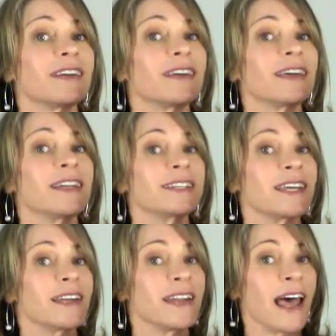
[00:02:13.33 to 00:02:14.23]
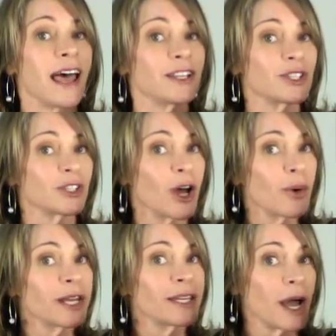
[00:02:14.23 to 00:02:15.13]
And he said, and that
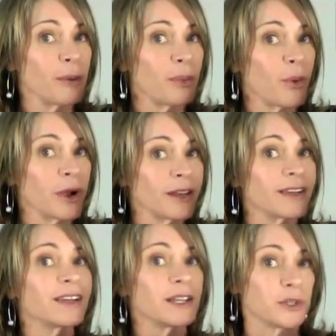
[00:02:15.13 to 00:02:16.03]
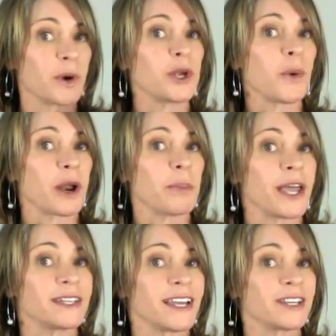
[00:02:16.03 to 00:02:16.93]
slowing down point is when you want to pay
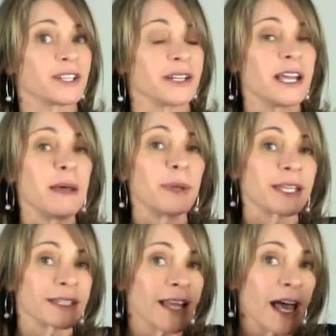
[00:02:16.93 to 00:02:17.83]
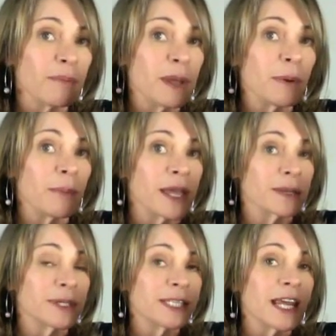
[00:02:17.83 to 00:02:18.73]
attention, because a lot of people make the
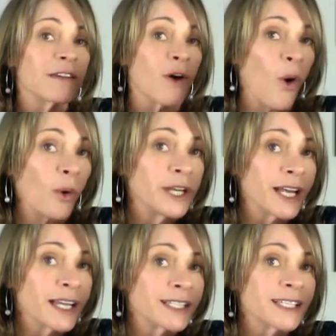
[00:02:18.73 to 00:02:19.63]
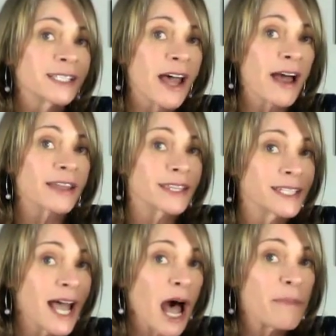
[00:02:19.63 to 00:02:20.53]
mistake of holding on to the stock at the
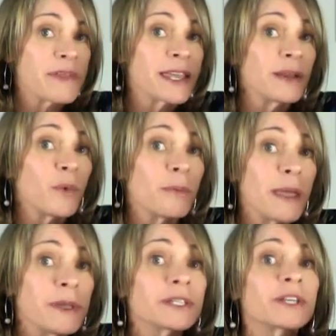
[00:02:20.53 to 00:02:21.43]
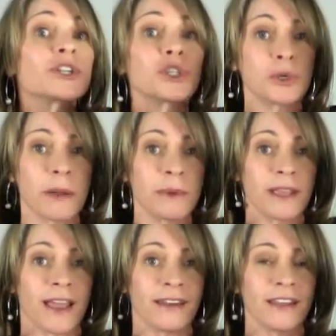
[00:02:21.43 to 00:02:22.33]
top thinking, well, maybe it's going to shoot up
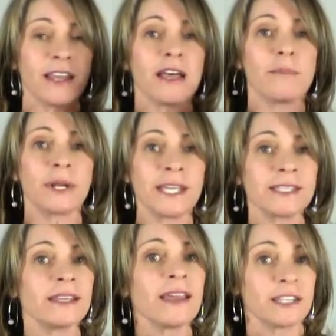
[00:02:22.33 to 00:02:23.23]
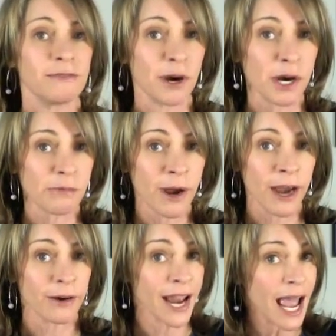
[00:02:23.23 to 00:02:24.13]
again. But he said that's very
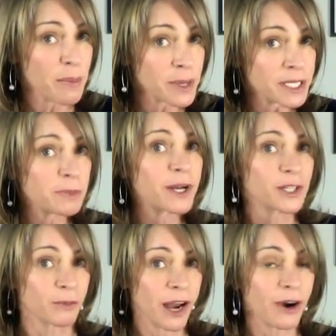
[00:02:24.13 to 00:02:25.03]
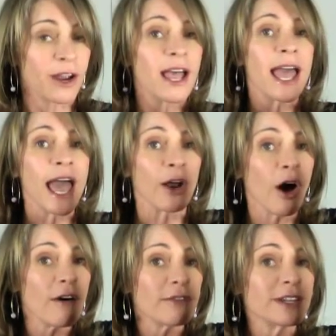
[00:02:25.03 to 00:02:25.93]
rare. It happens, but it's rare. And
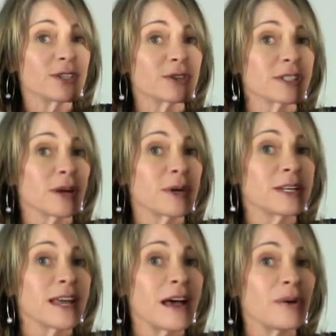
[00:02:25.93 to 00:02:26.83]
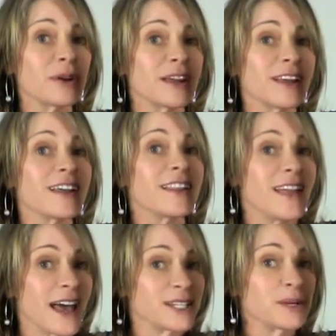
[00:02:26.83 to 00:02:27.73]
often as they're slowing down,
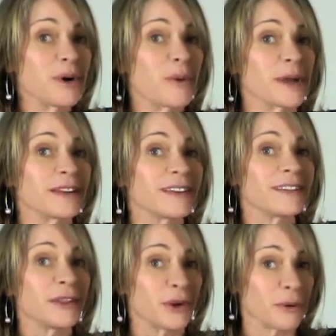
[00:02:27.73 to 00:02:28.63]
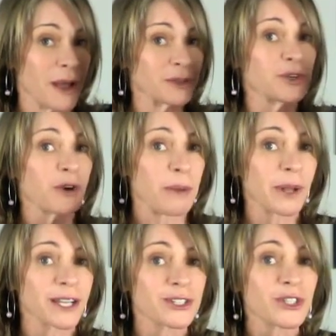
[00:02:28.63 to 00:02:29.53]
that is the moment that they're about to drop
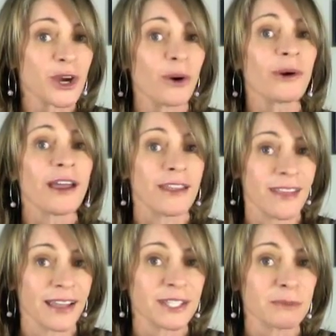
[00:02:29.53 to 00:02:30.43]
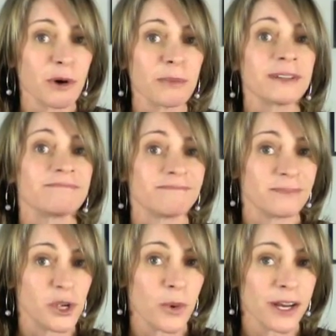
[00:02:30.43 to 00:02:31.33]
like a stone. And that's the moment
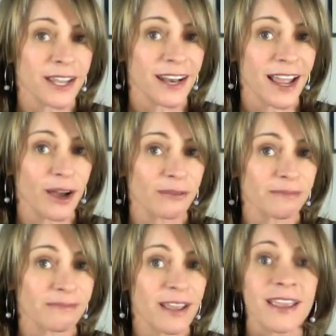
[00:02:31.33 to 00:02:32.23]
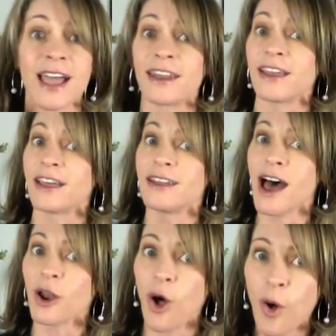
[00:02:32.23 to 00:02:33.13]
you want to get out. Again,
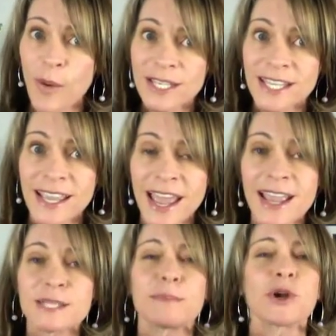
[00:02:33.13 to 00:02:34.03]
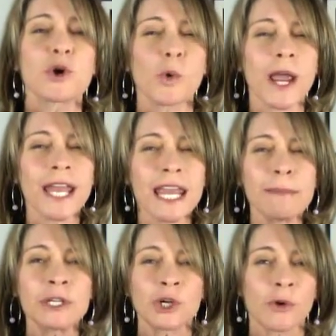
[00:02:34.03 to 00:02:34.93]
not always the case, but a great
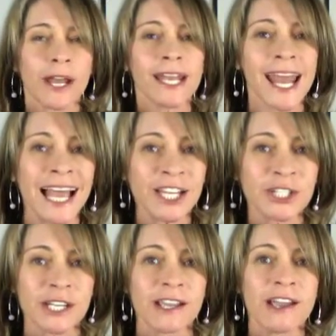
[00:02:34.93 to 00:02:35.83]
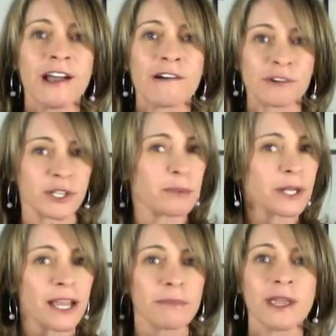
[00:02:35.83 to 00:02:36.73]
image, a great analogy for someone
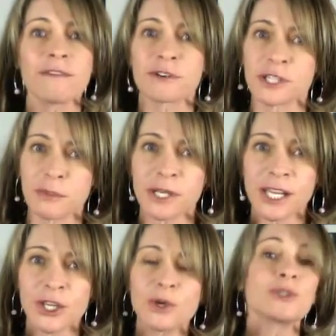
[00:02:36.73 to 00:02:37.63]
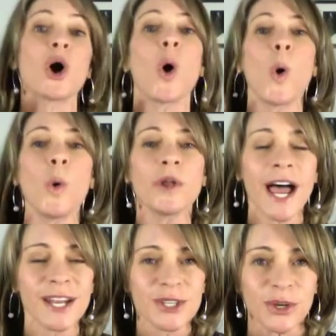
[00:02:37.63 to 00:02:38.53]
like me, for someone like you to hold on
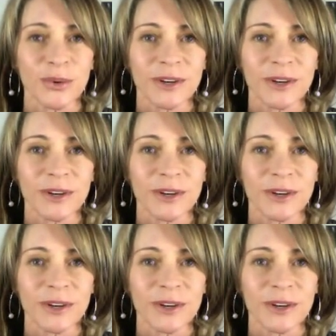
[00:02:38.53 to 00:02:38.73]
to.